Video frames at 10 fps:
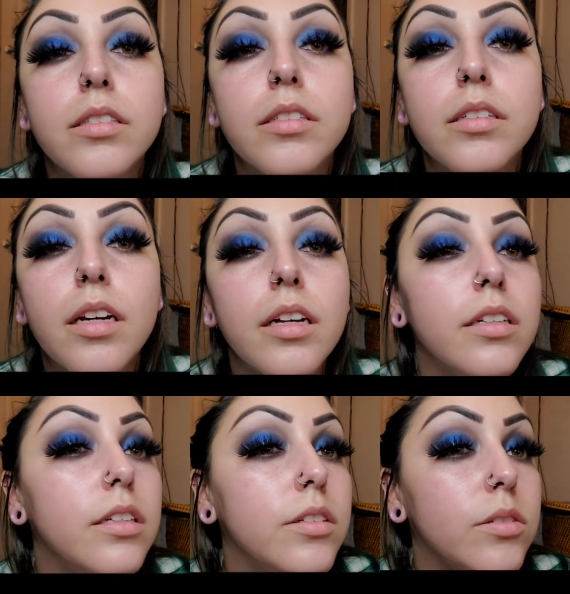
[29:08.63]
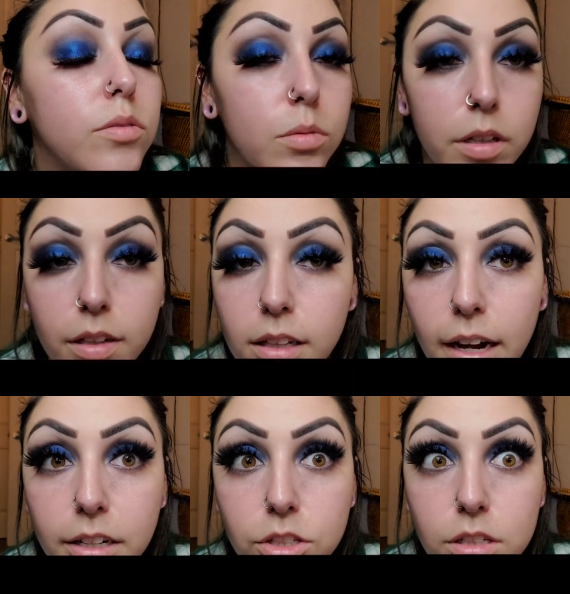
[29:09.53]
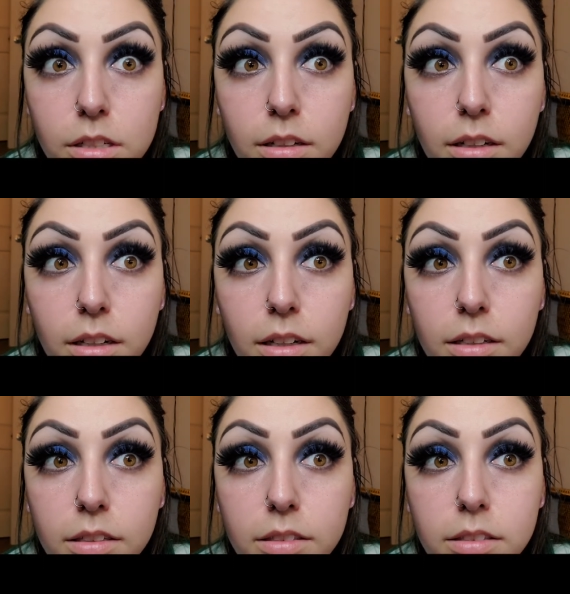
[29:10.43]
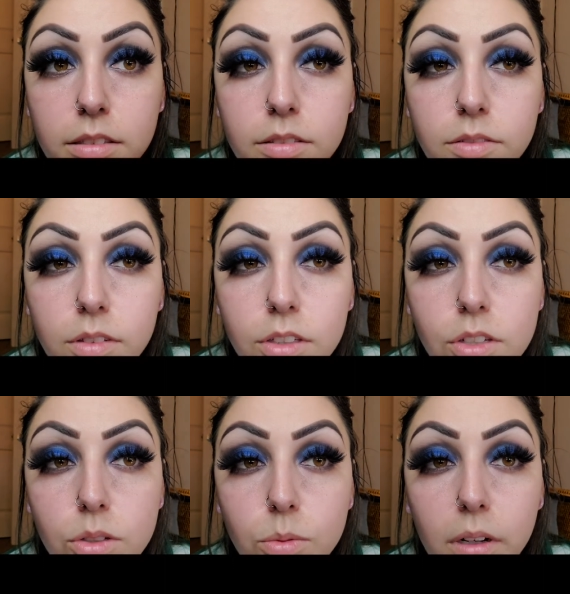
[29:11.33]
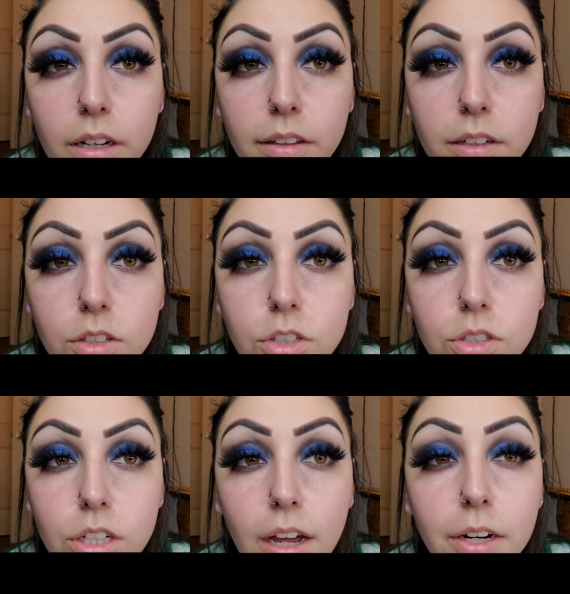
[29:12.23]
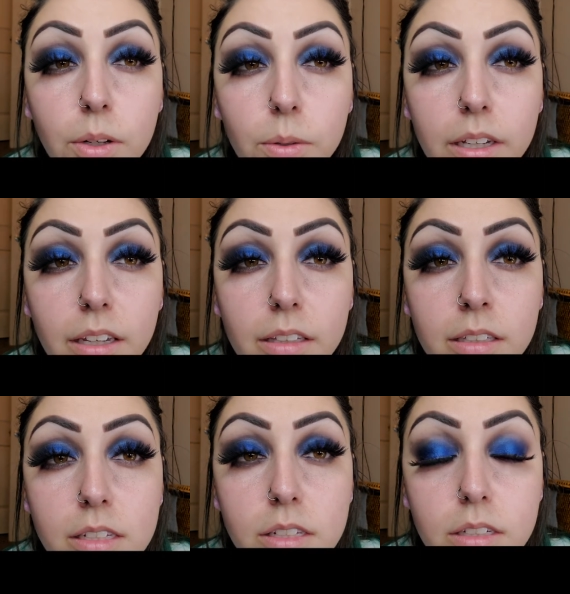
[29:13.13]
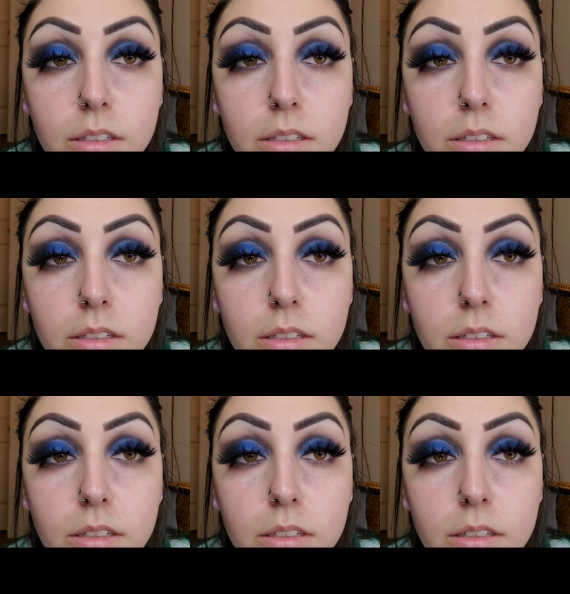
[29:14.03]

kind of where the lashes are versus where the shadow ends.